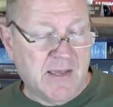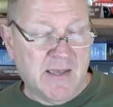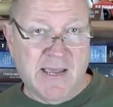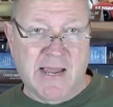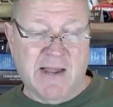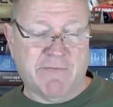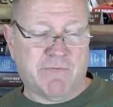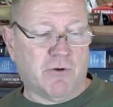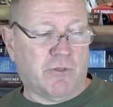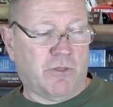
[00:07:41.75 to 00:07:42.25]

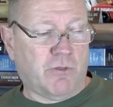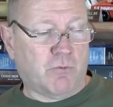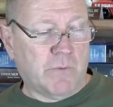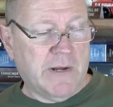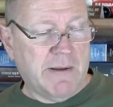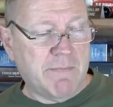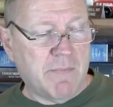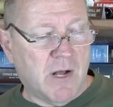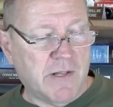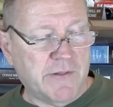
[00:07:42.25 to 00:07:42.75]
After
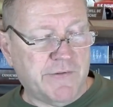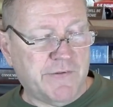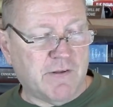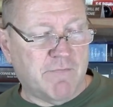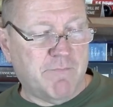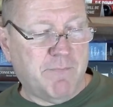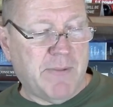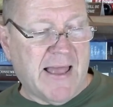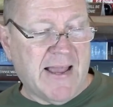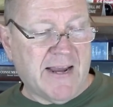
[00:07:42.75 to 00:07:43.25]
3 months
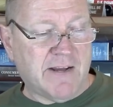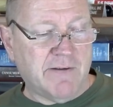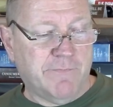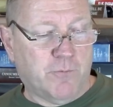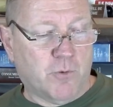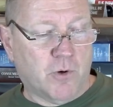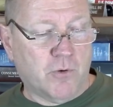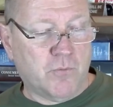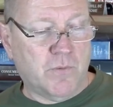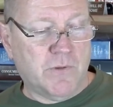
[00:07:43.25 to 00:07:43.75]
of back and
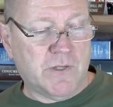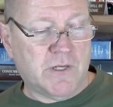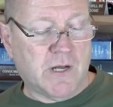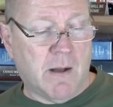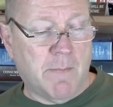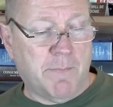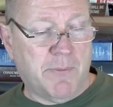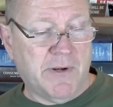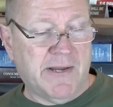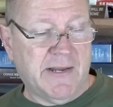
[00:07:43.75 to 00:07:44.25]
forth with the
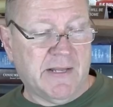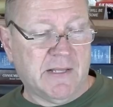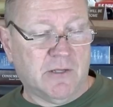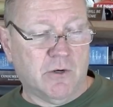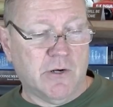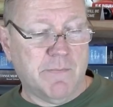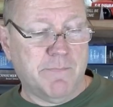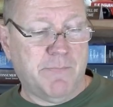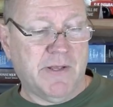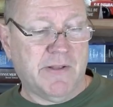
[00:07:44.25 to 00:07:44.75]
company,
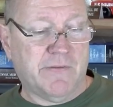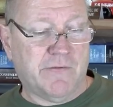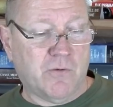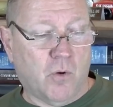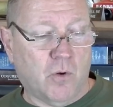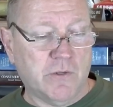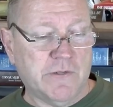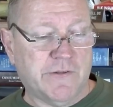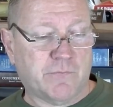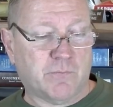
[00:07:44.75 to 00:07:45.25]
including being
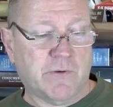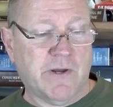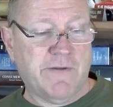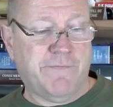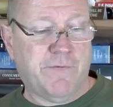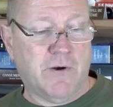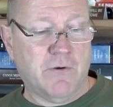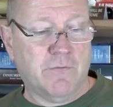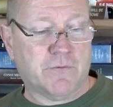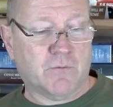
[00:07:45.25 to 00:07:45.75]
told his
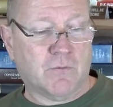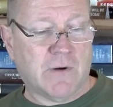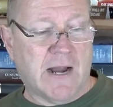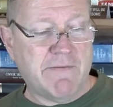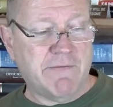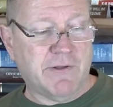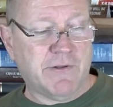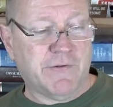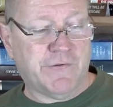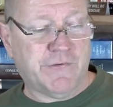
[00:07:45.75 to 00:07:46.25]
refund was
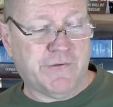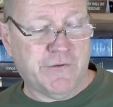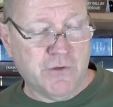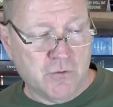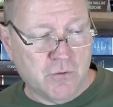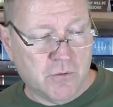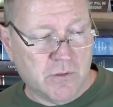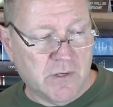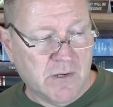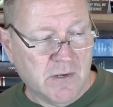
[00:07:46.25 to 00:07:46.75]
arriving
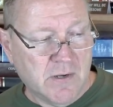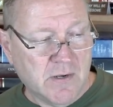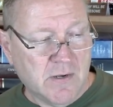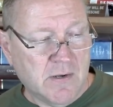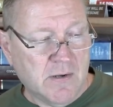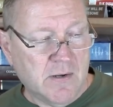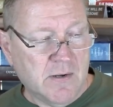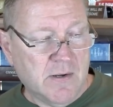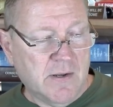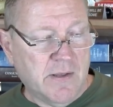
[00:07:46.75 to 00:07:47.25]
soon,
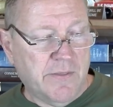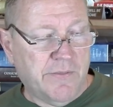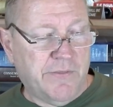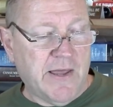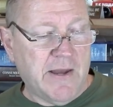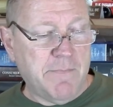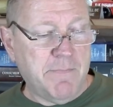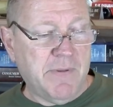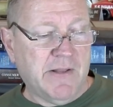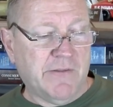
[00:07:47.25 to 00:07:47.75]

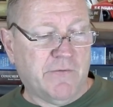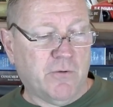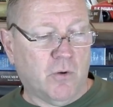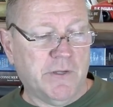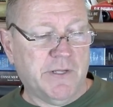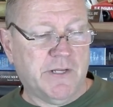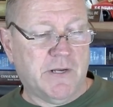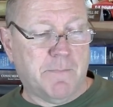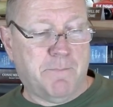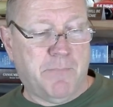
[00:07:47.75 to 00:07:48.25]
then being
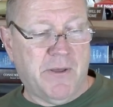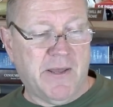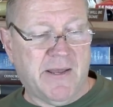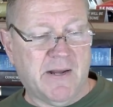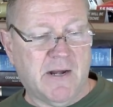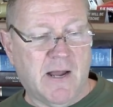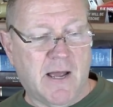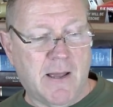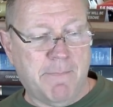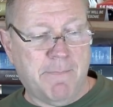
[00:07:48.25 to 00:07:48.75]
told he could
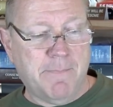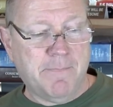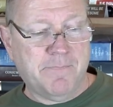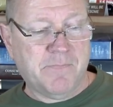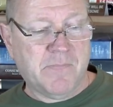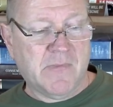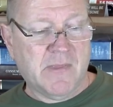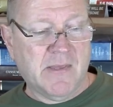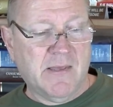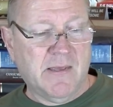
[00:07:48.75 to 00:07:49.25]
pick it up,
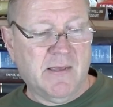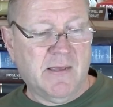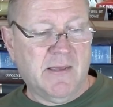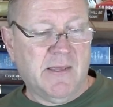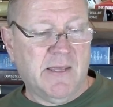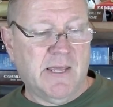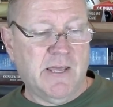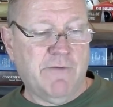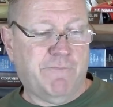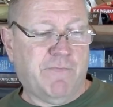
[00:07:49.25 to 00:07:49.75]

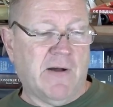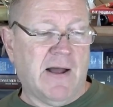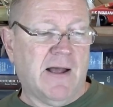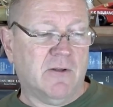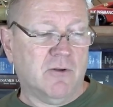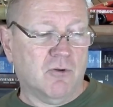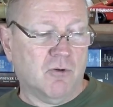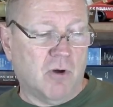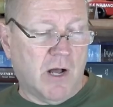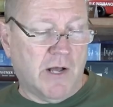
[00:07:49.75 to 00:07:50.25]
he
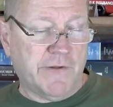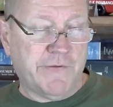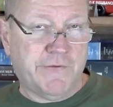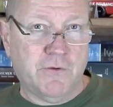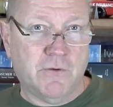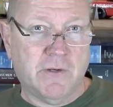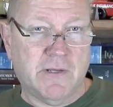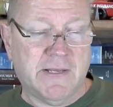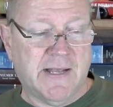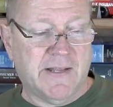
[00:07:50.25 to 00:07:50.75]
filed a
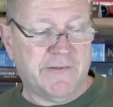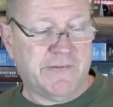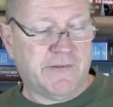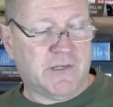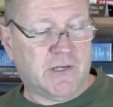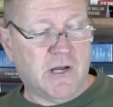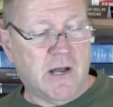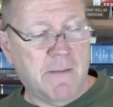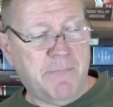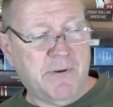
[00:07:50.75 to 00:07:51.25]
lawsuit against
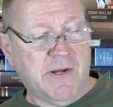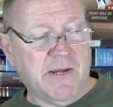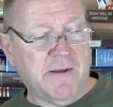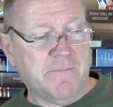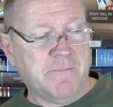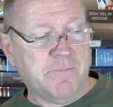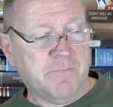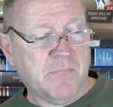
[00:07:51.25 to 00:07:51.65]
the company.